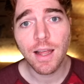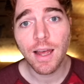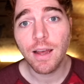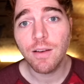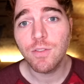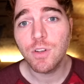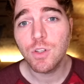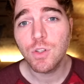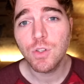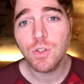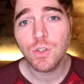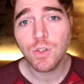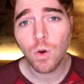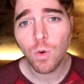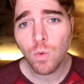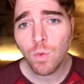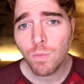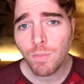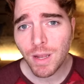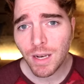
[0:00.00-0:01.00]
have so
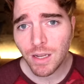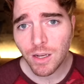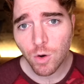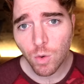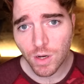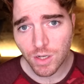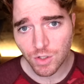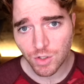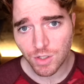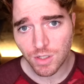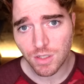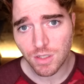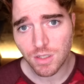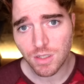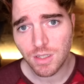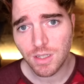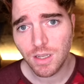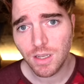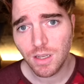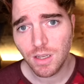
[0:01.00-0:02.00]
many
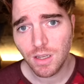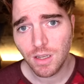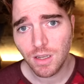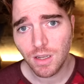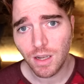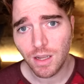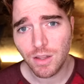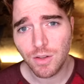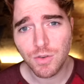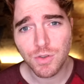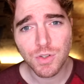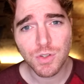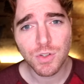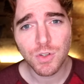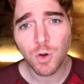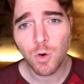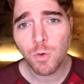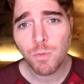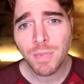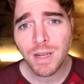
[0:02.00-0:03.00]
questions, and there's
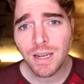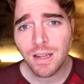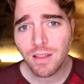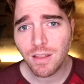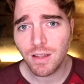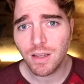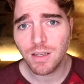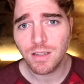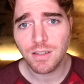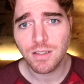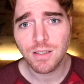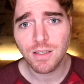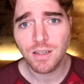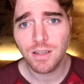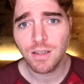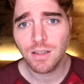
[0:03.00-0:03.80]
so many things